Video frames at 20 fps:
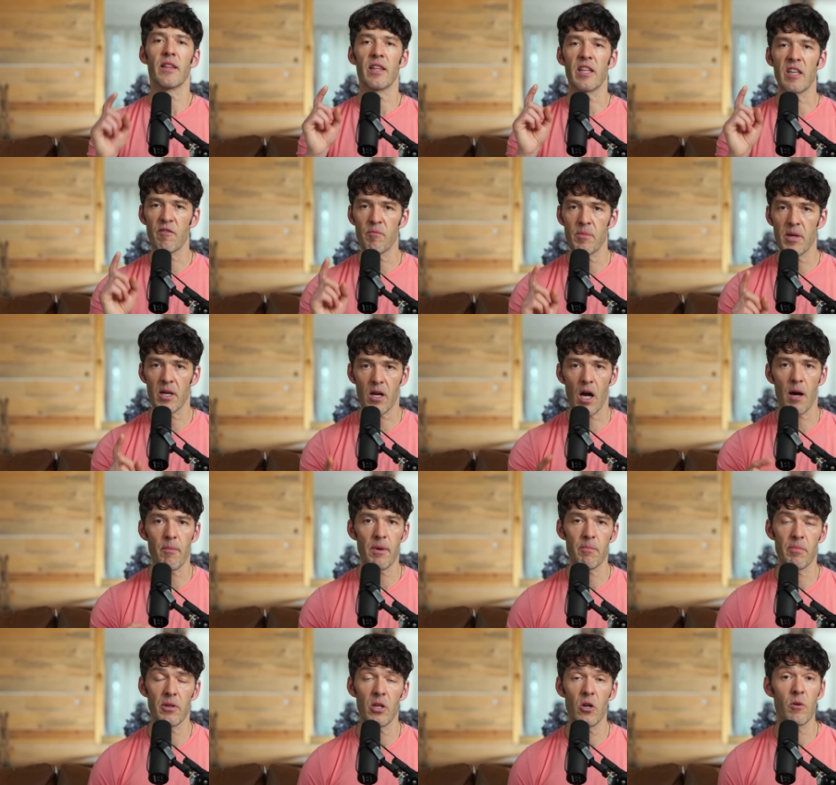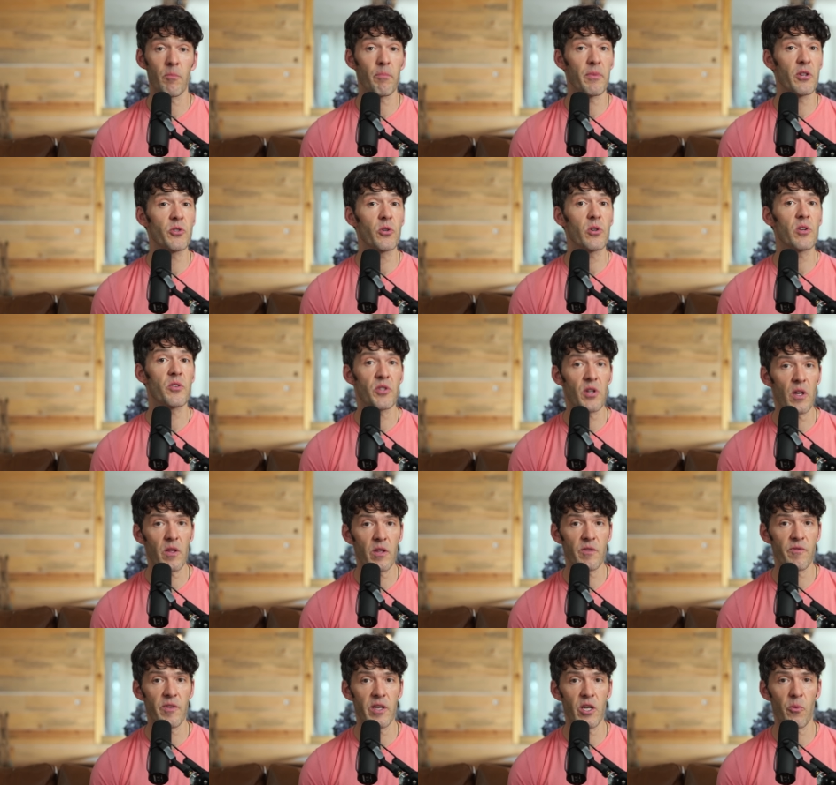leave me a comment below, and be sure to share
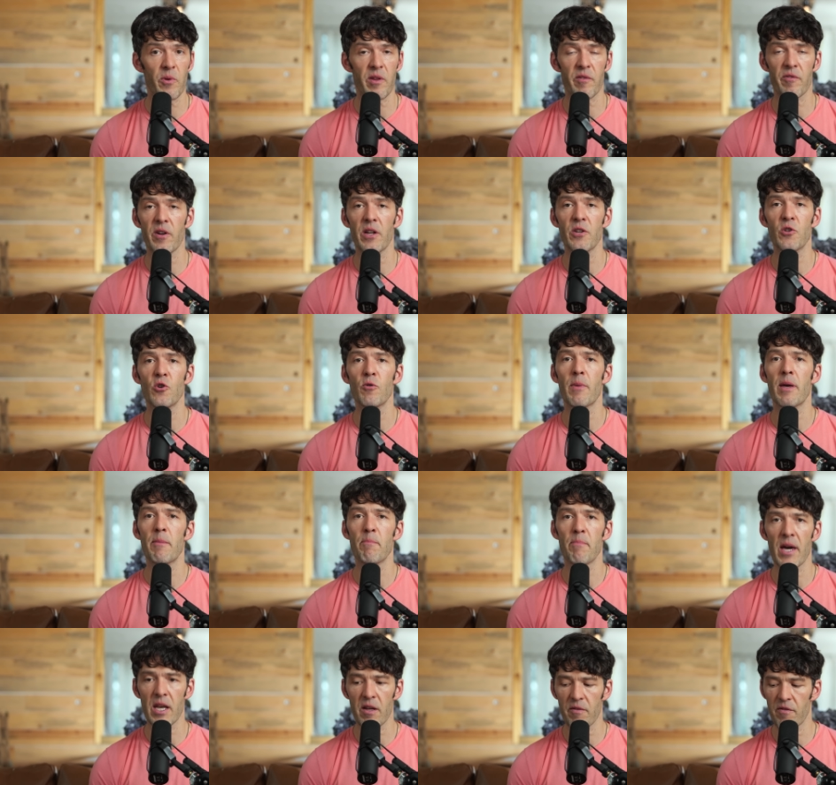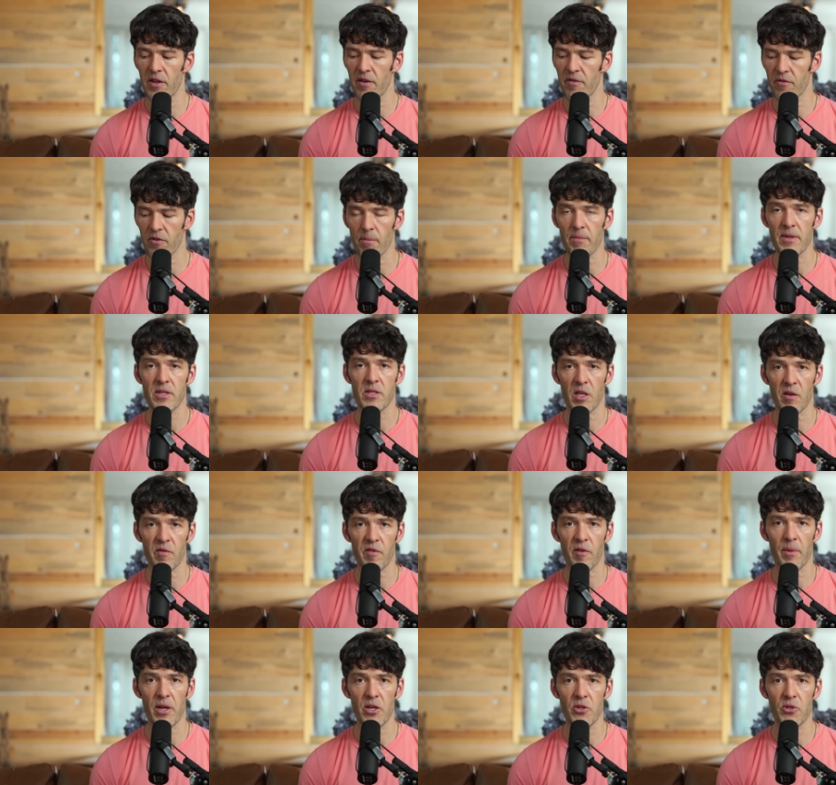this video with a friend who may benefit from this
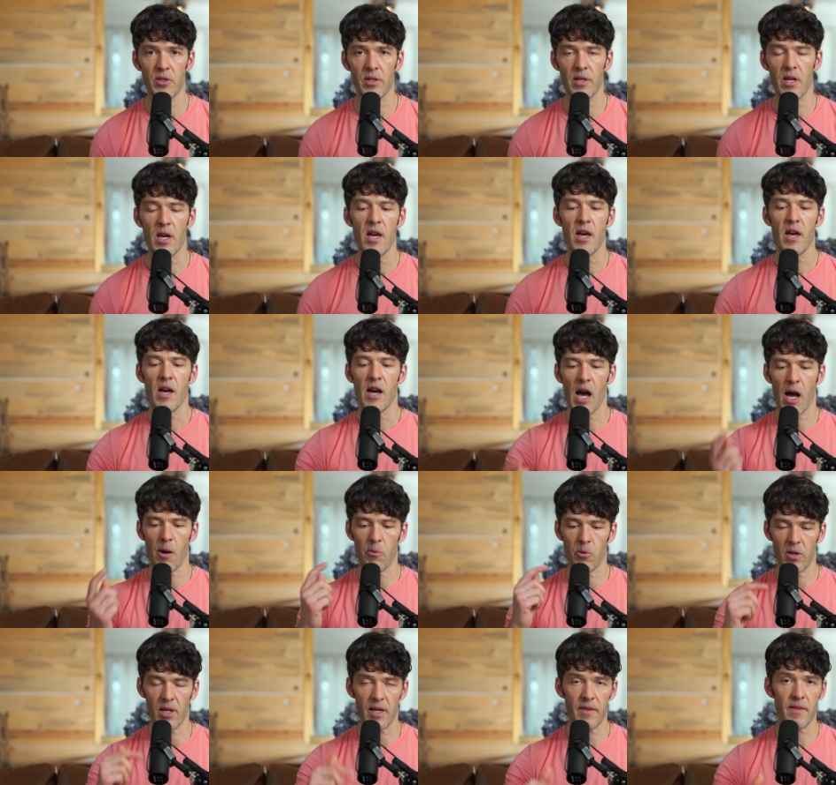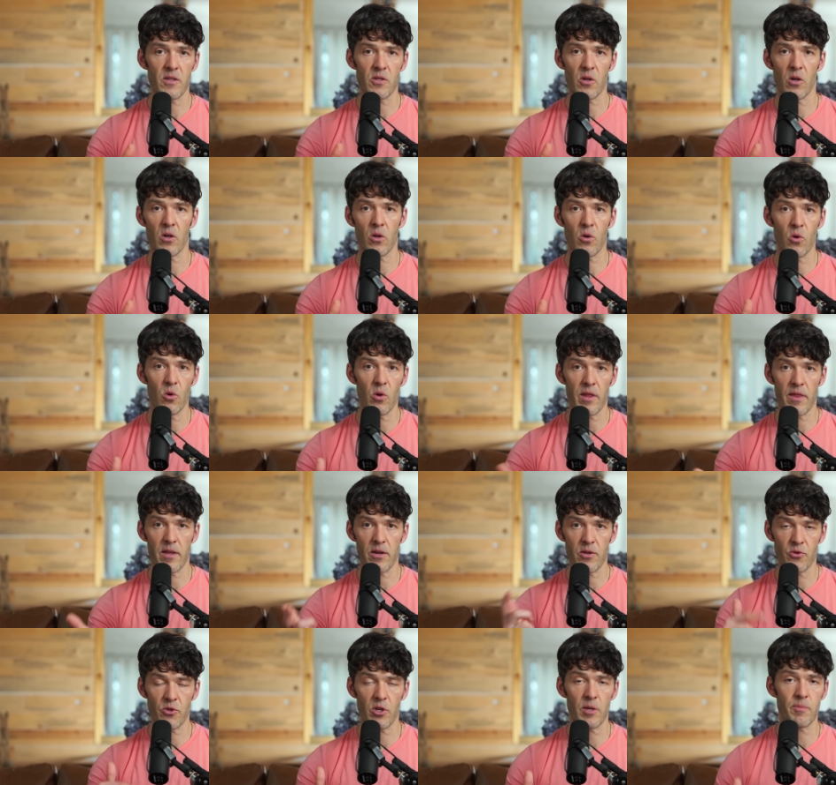information. I will link this article in
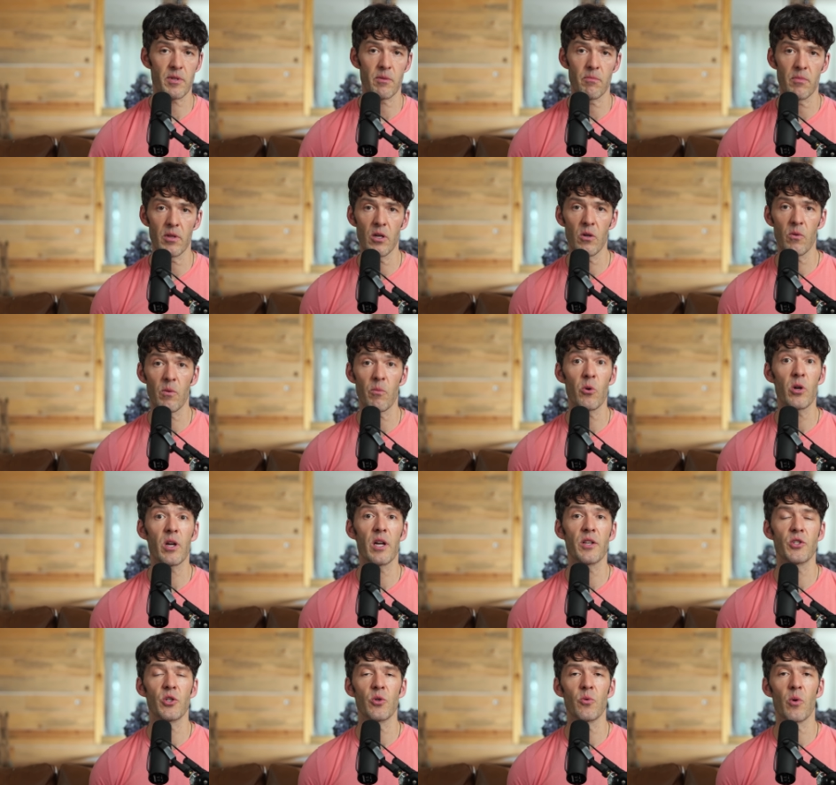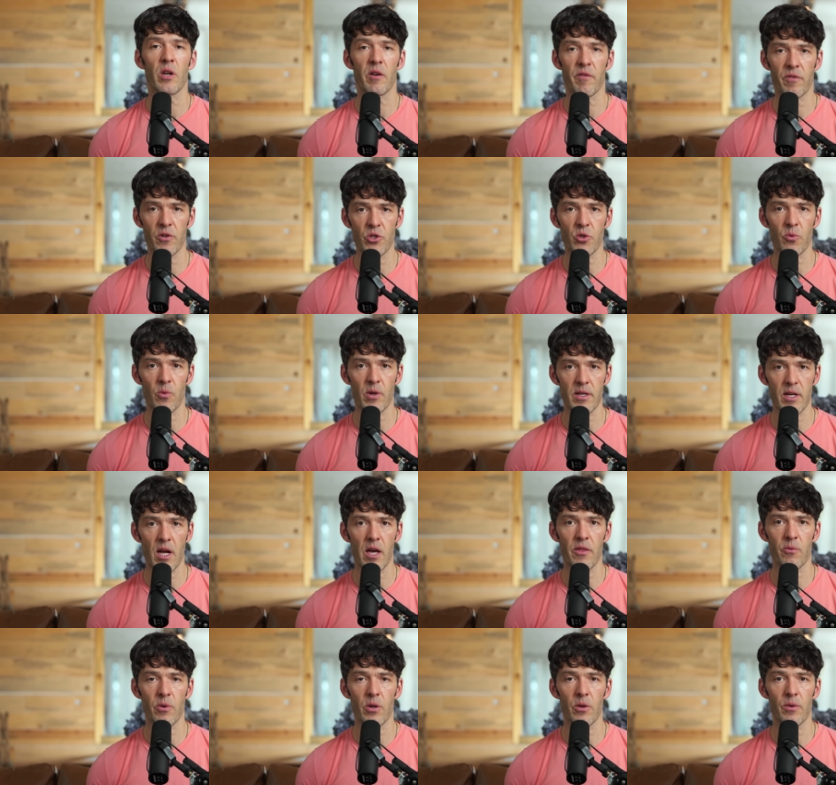the description below, and we'll catch you on a future one
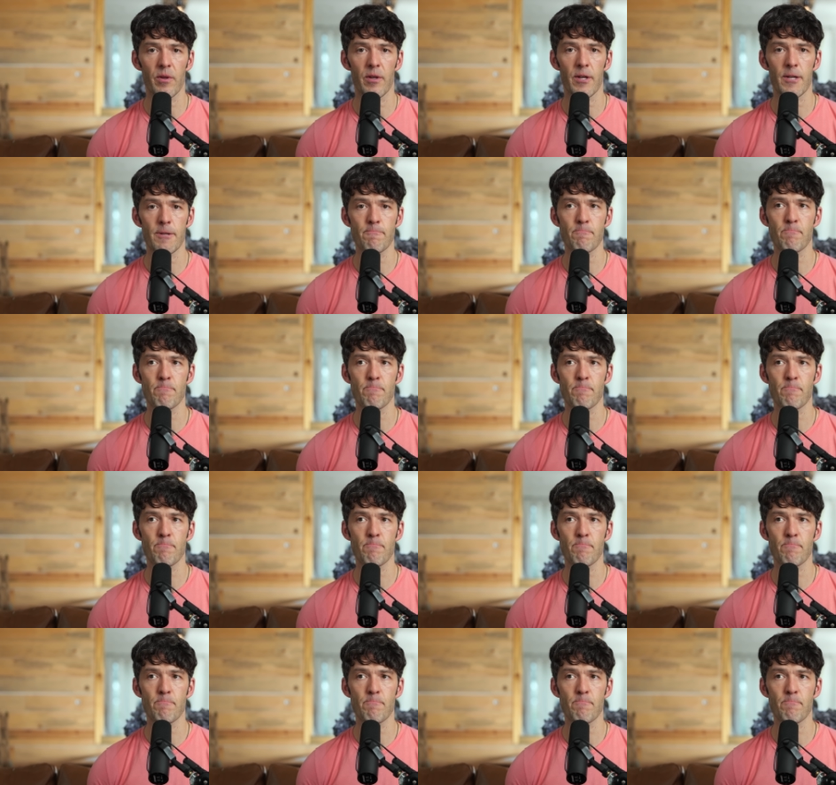down the road.